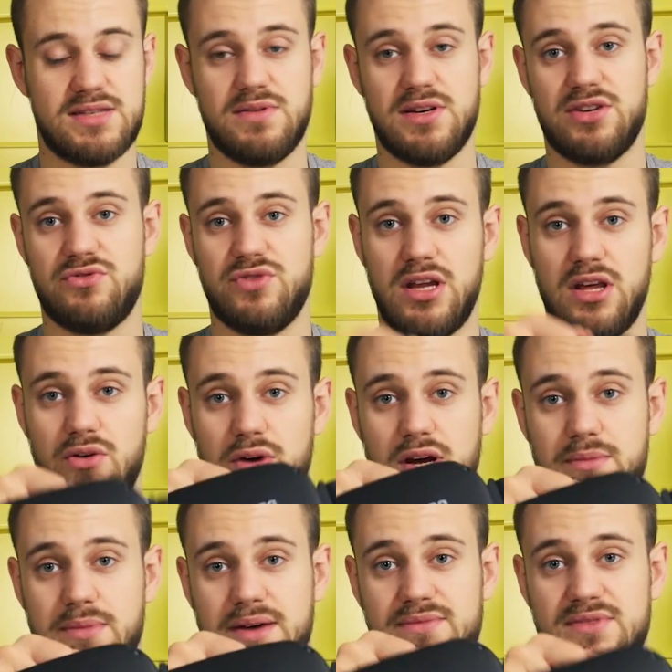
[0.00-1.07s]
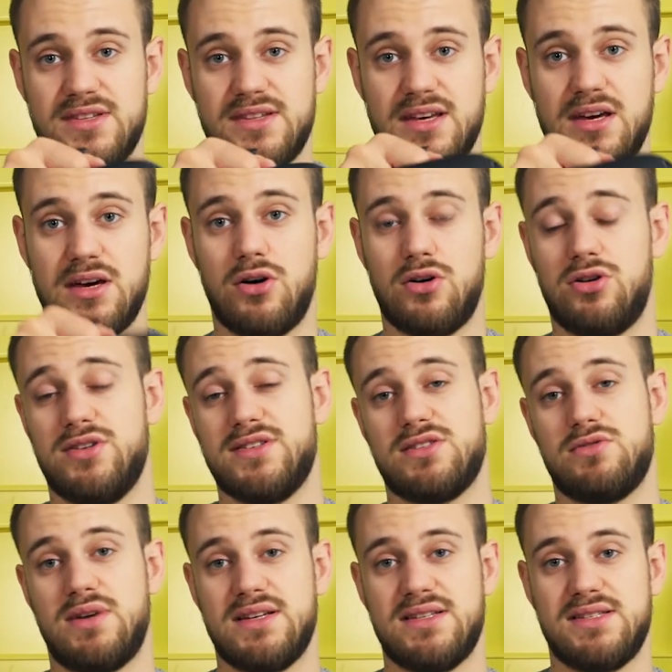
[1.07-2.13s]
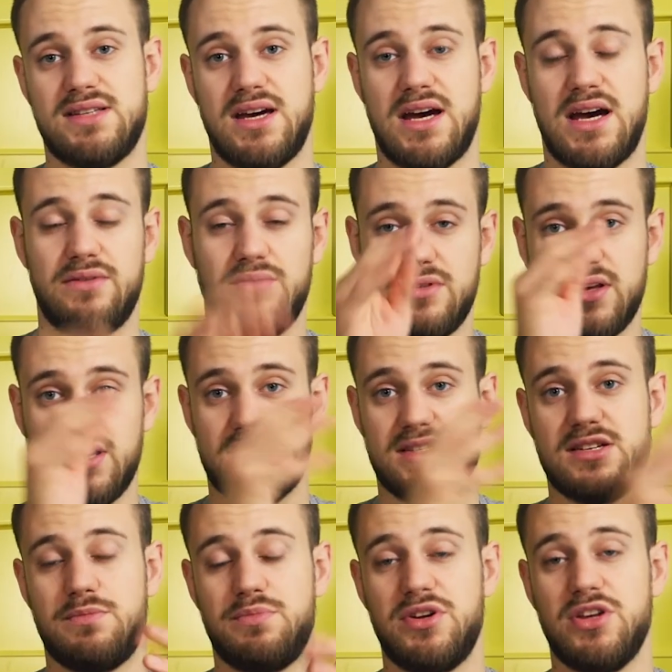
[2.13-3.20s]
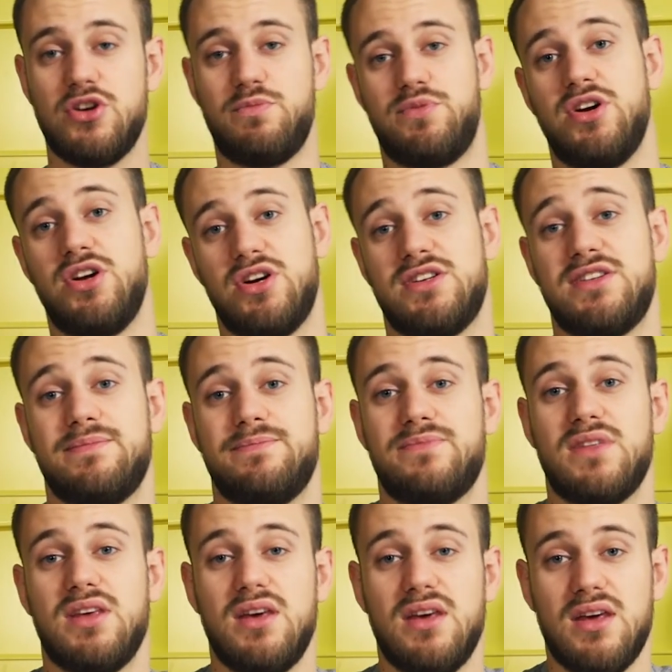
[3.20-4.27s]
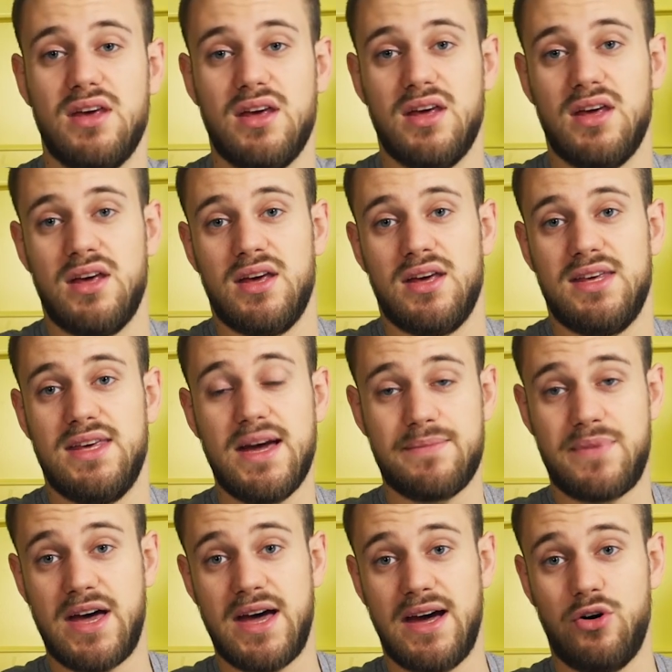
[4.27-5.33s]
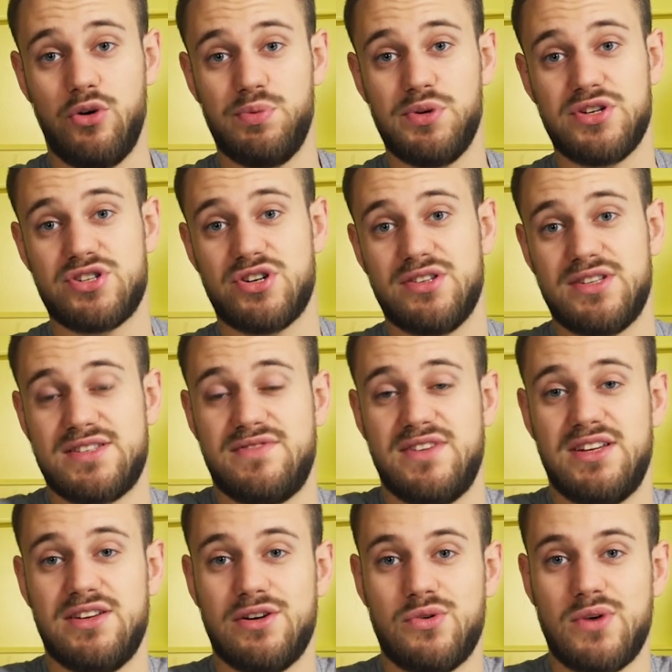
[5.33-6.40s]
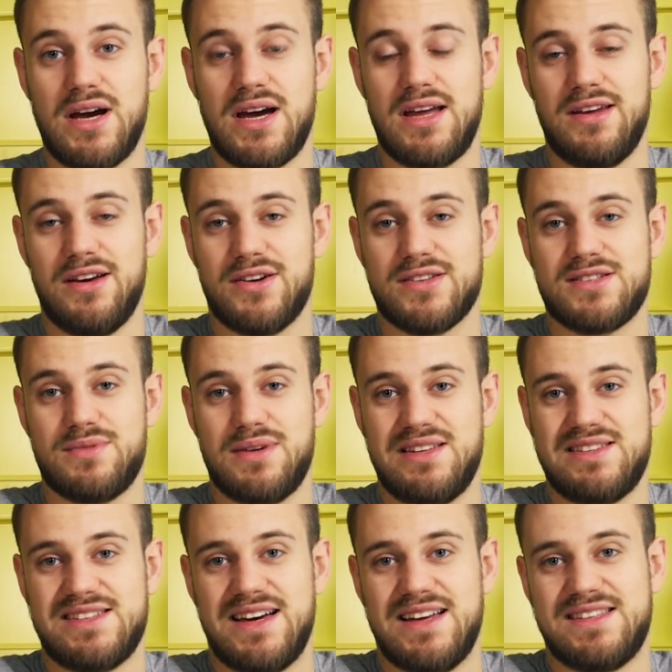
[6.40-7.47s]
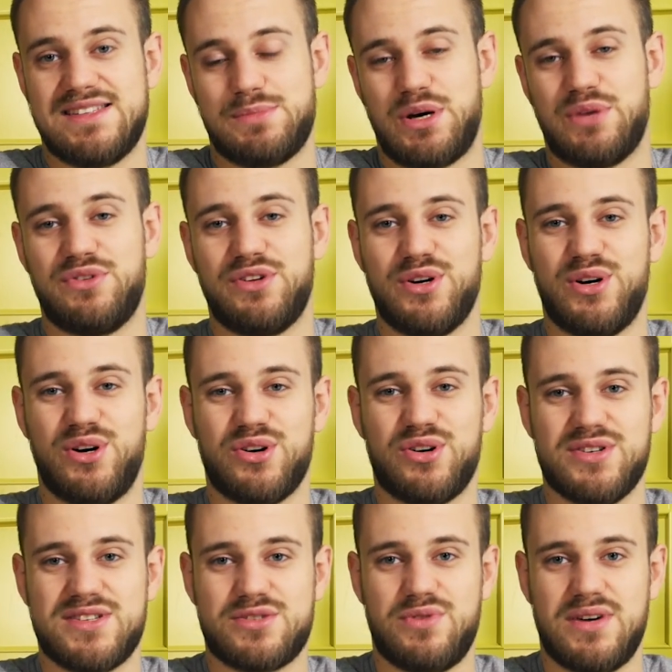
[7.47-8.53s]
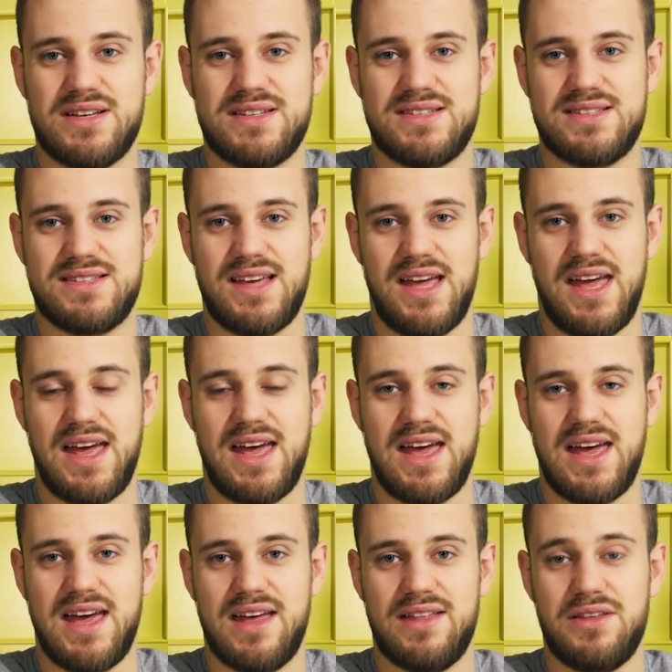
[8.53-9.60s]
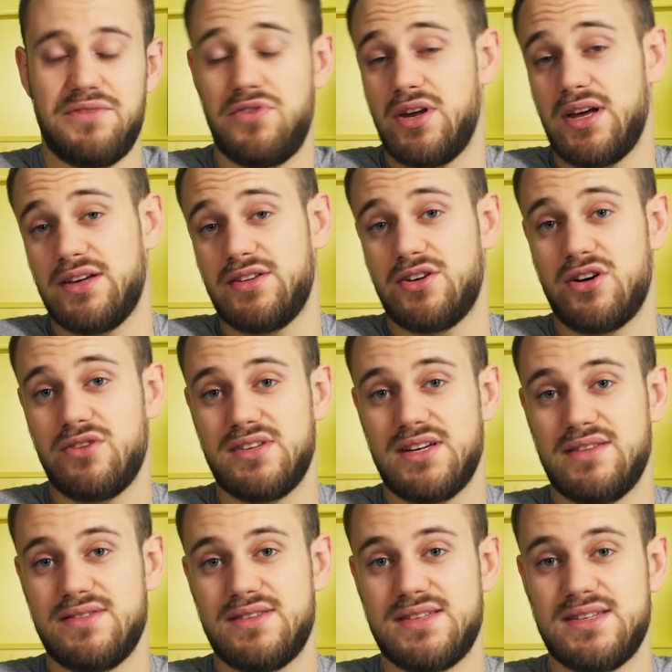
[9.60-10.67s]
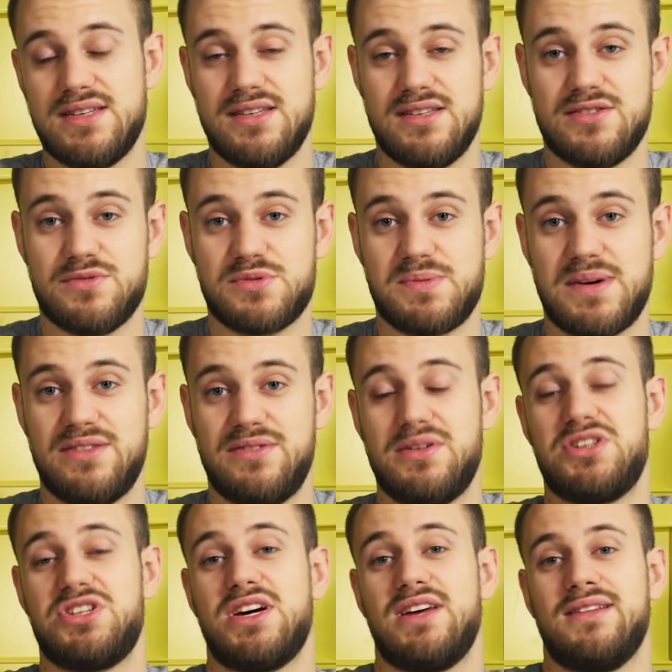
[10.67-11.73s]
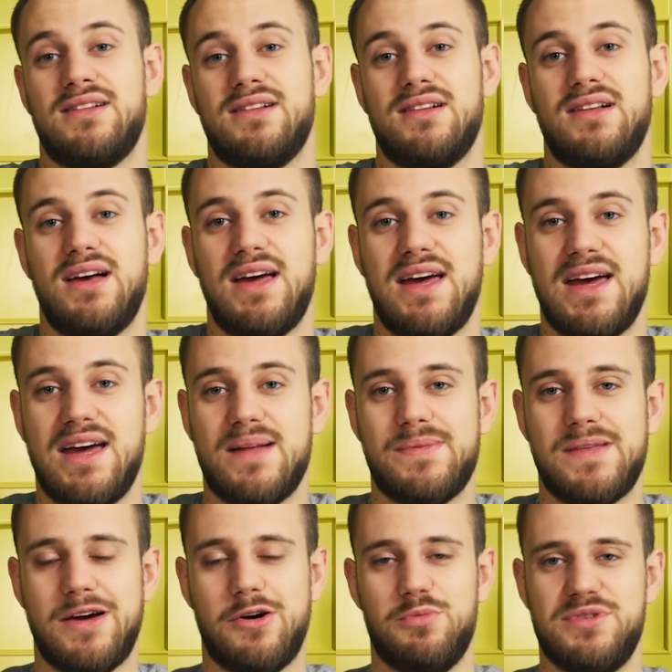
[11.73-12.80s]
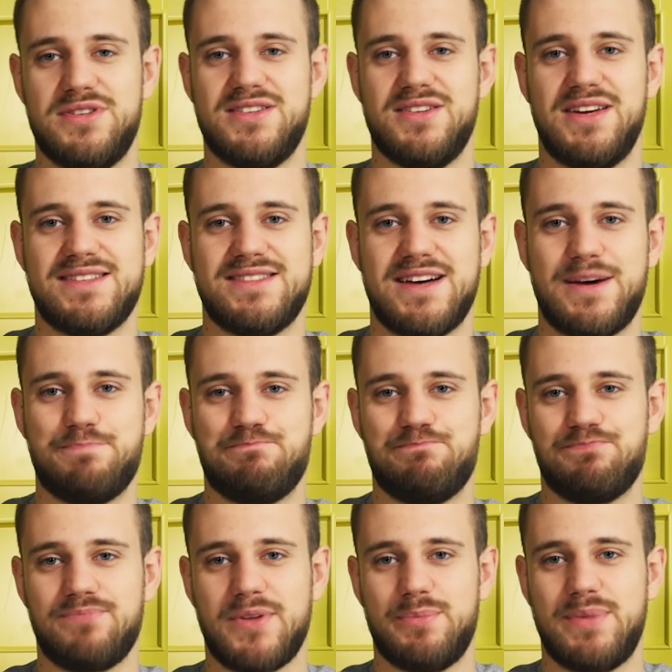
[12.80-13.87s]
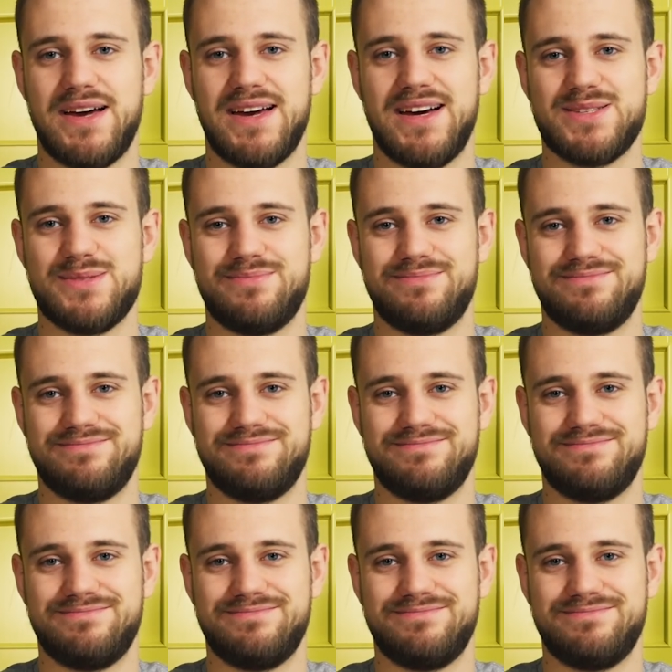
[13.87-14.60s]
we can really recommend the Oculus Quest, and we think it's a pretty good product. Yeah, I hope you enjoyed this video and you got some insights about the Oculus Quest, and if you like the content, subscribe to the channel, and I hope to see you next time. Bye guys.